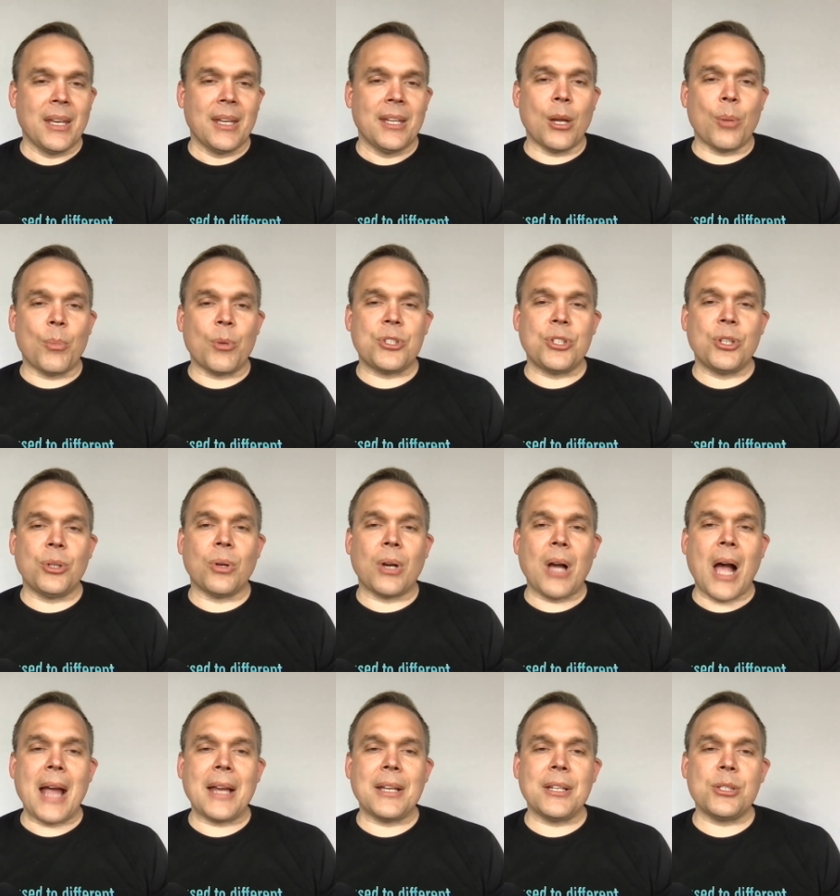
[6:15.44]
Number two,
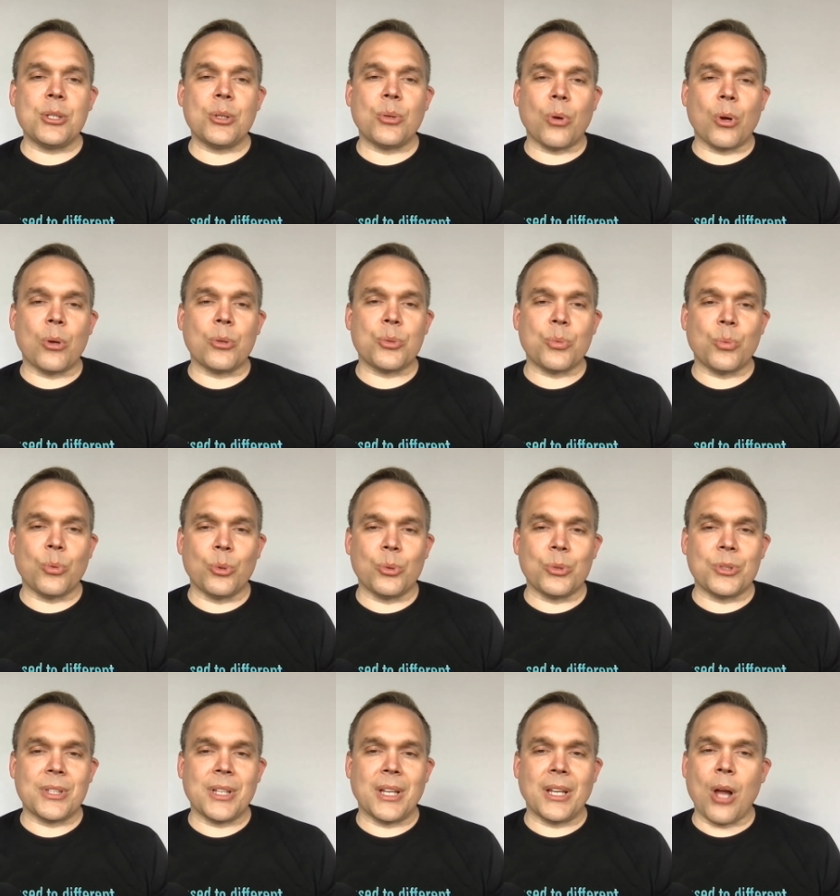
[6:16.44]
kindness grows
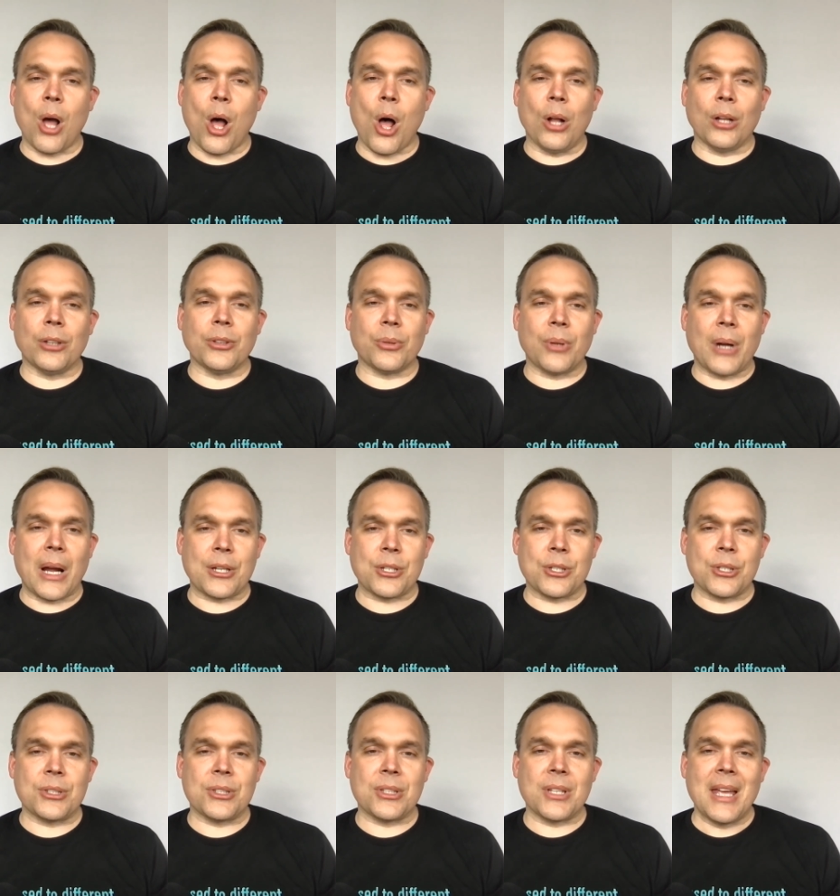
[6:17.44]
roots in all
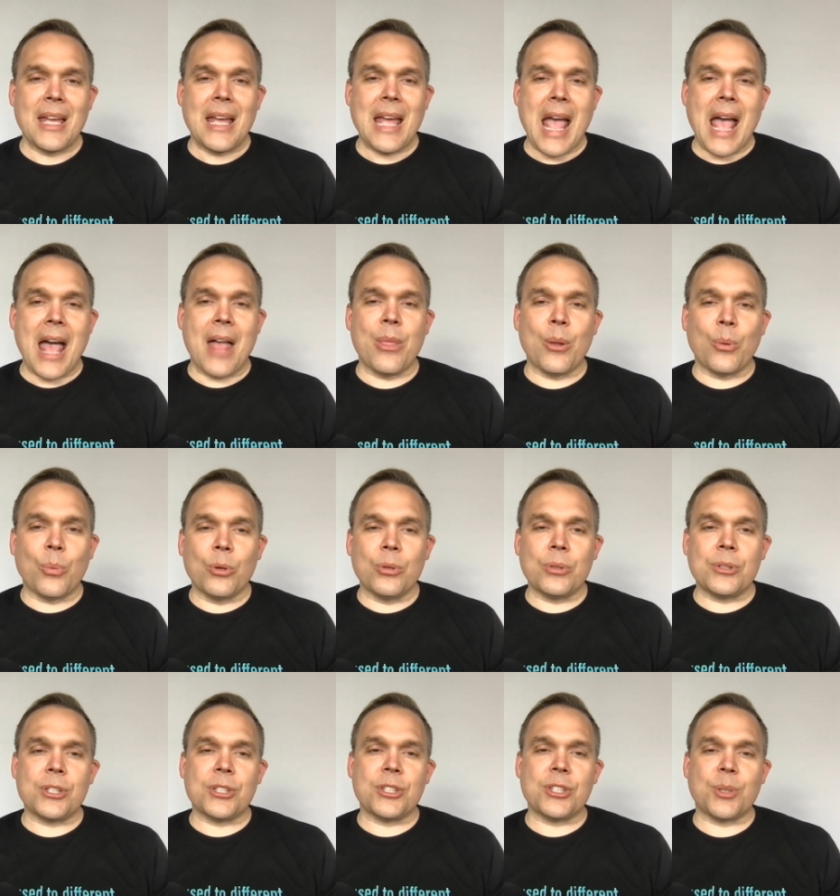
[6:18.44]
directions, and the
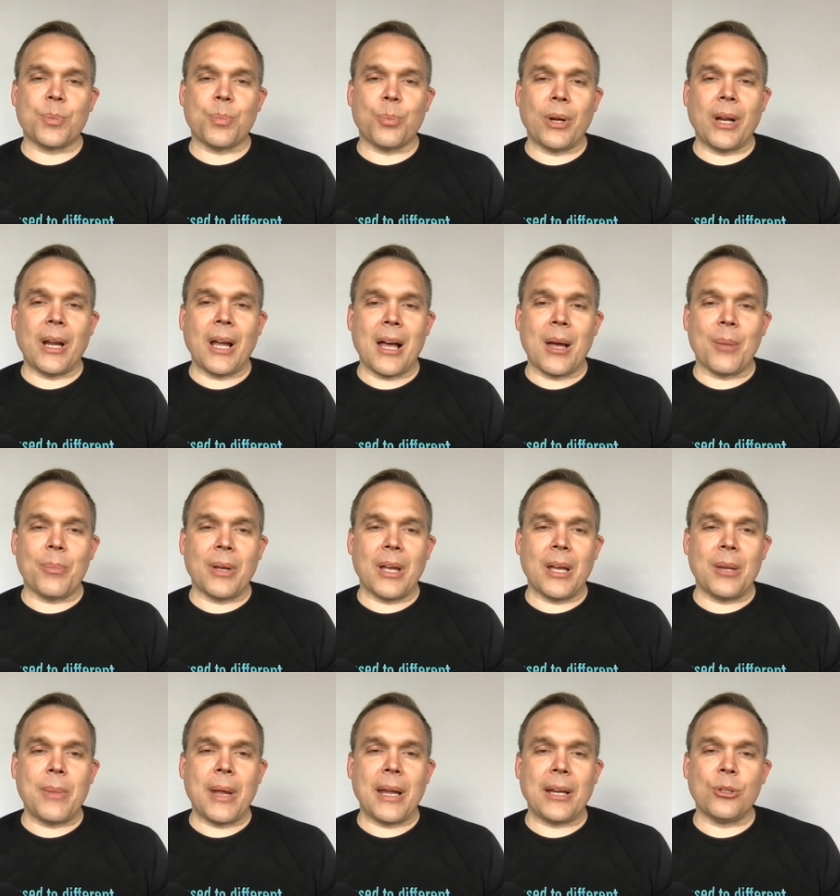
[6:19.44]
roots spring up
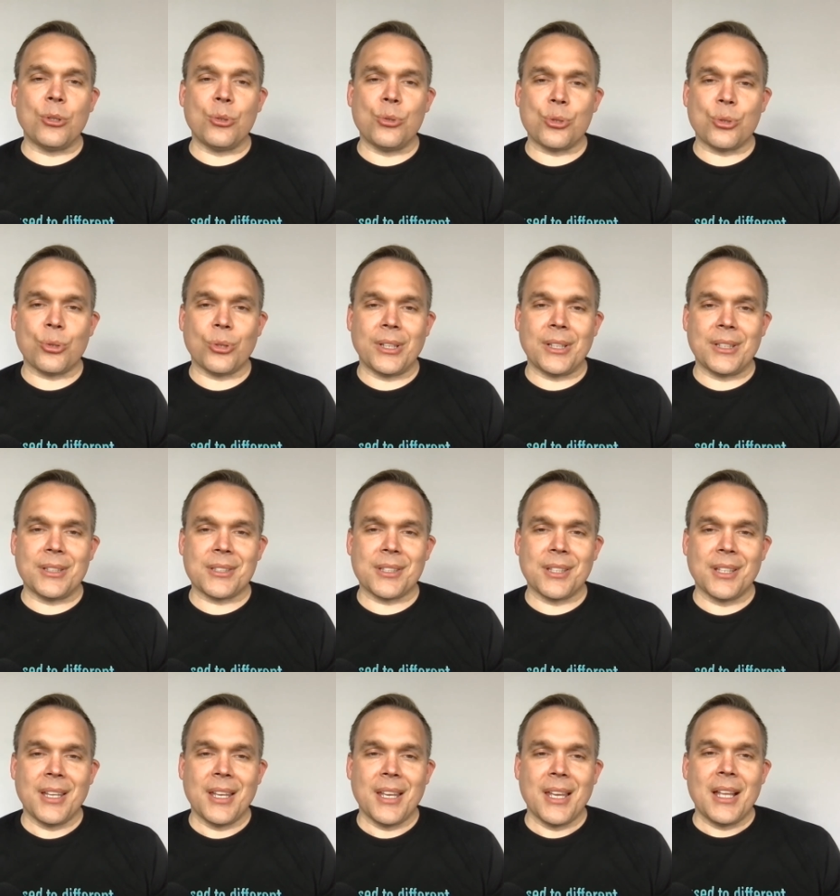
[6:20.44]
and make new trees.
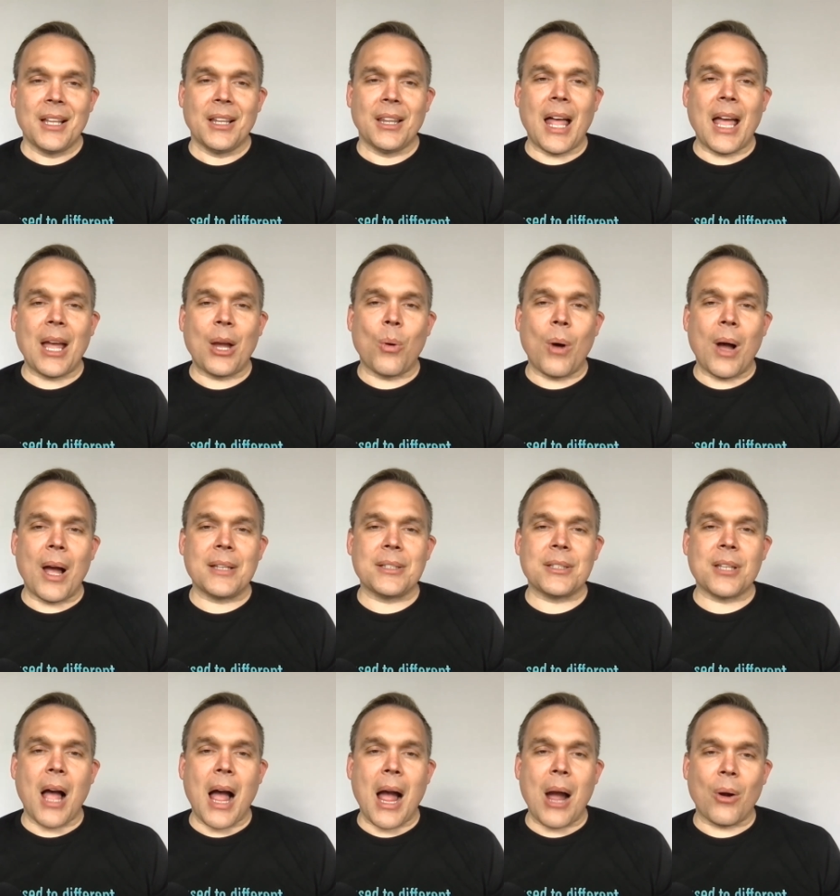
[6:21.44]
Likewise,
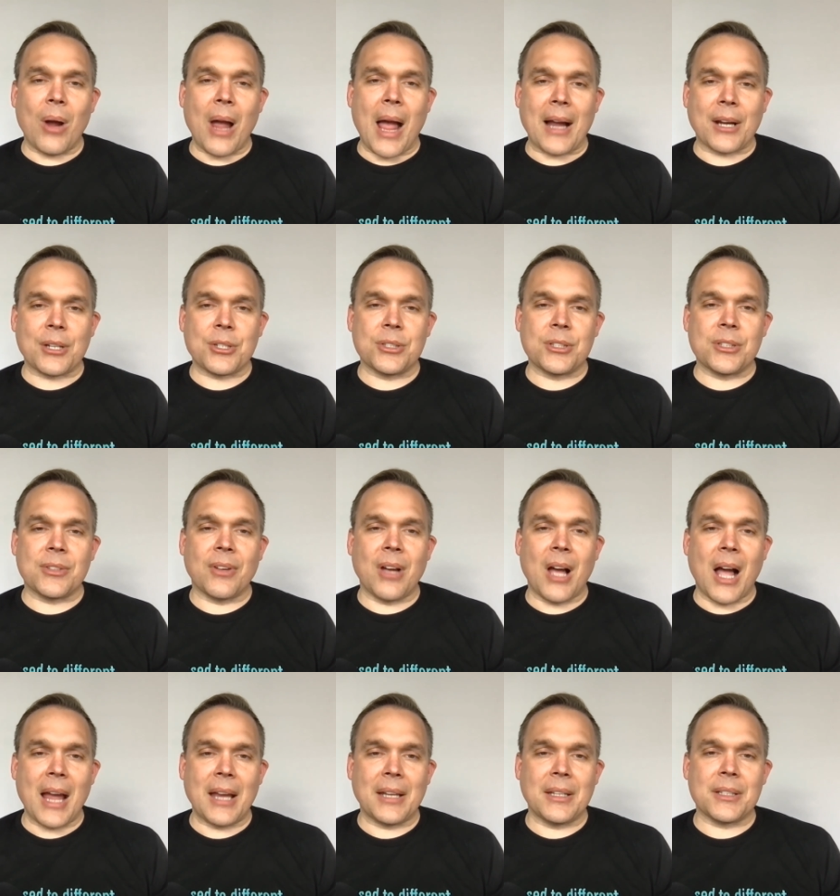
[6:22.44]
our actions of
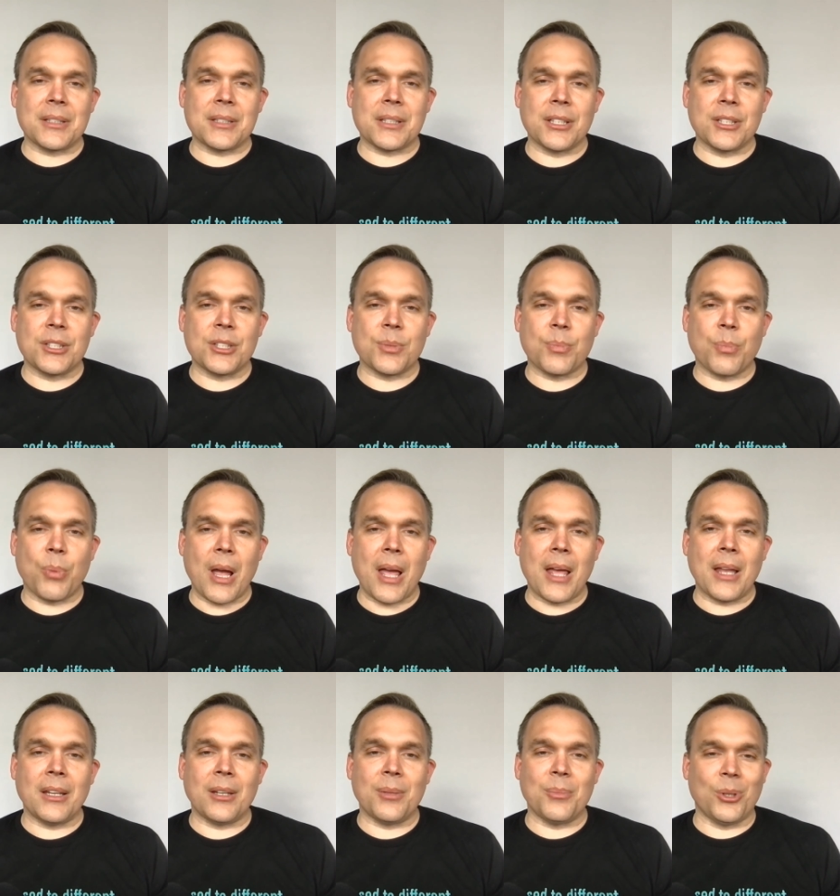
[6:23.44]
kindness can
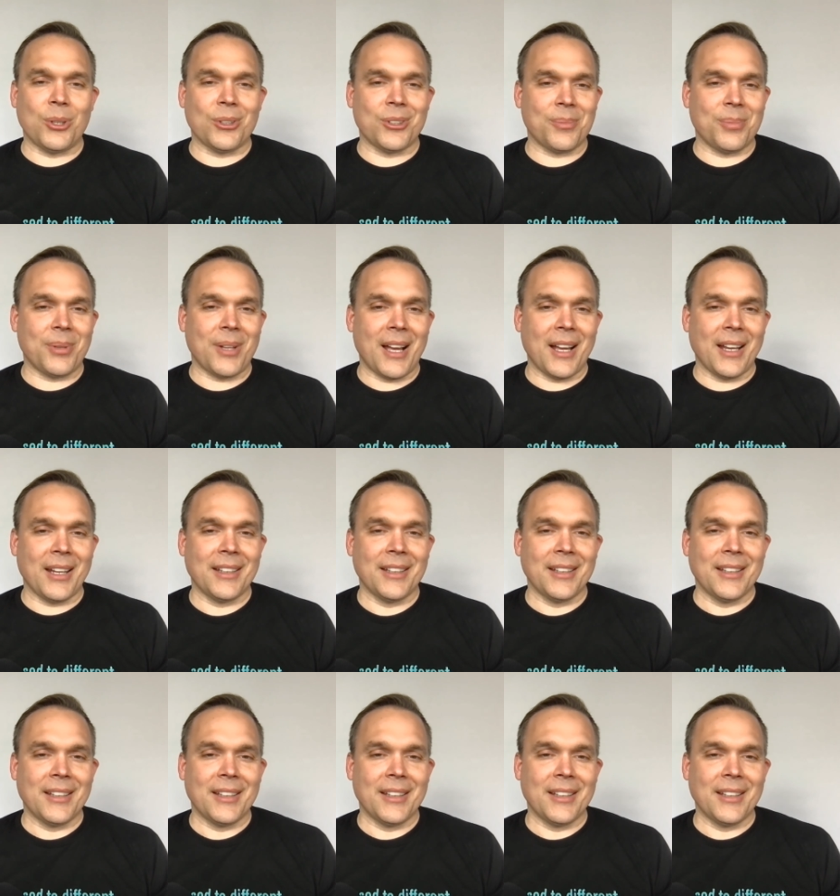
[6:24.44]
spread and multiply.